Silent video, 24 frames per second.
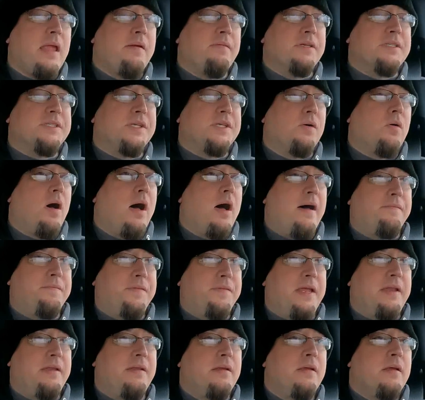every so
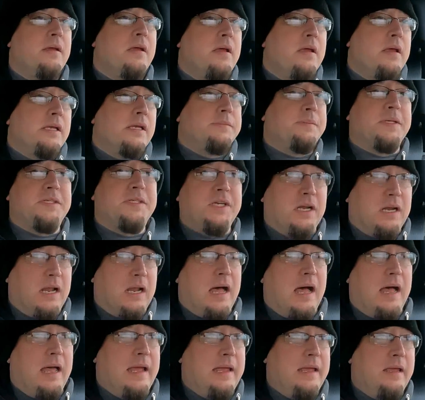often, especially on a
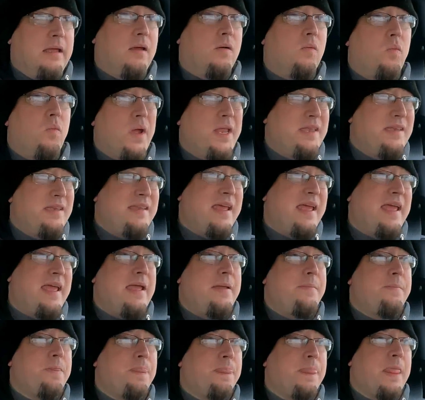high wind
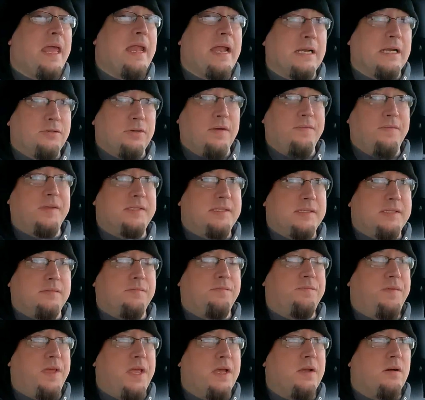day. And I drive this
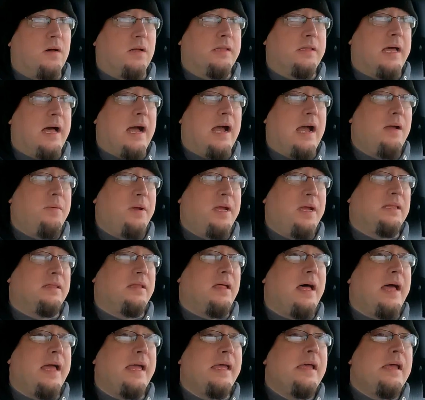vehicle on the highway a
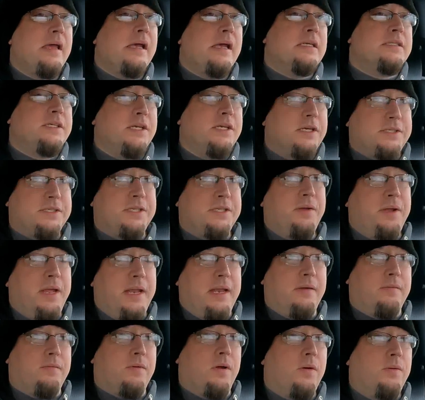lot, so you're still
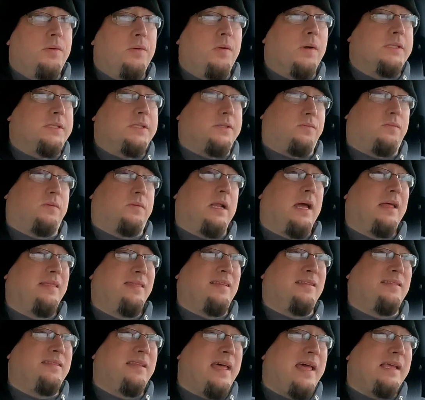getting road noise
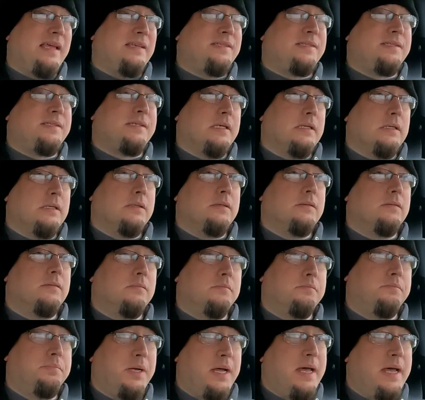nonetheless.
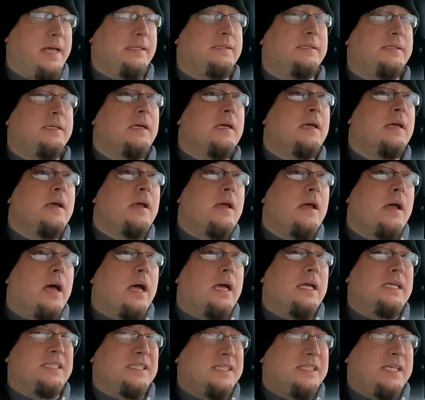But
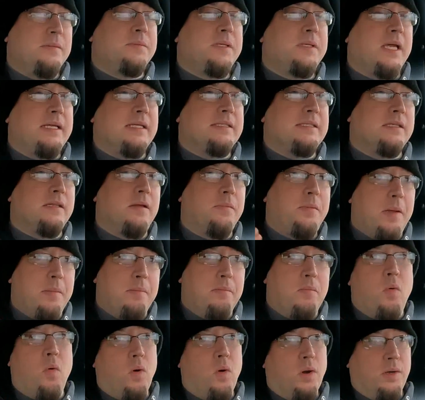it just seems like it's a little bit
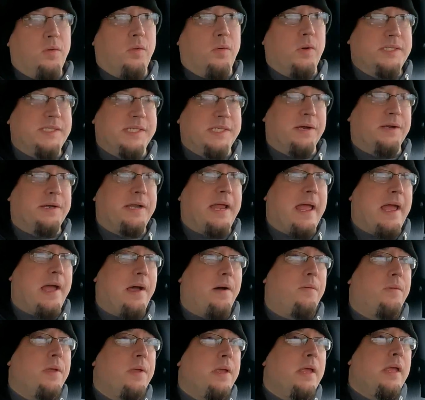more noisier
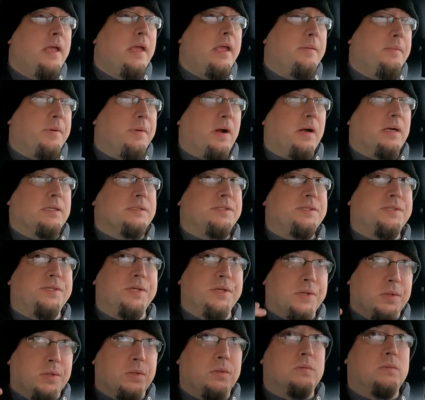now in regards
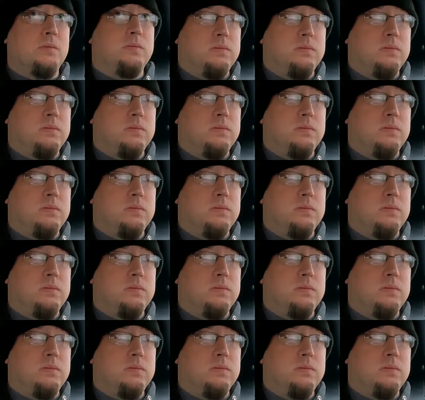to